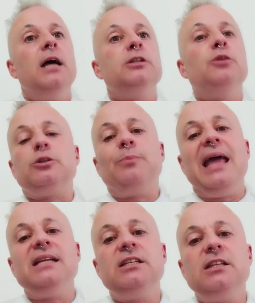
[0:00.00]
to
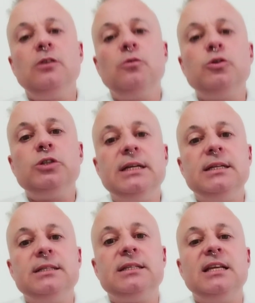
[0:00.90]
explain to the
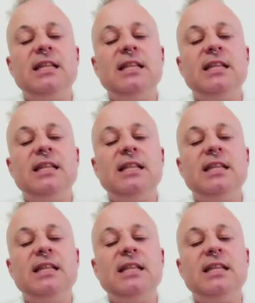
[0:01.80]
audience that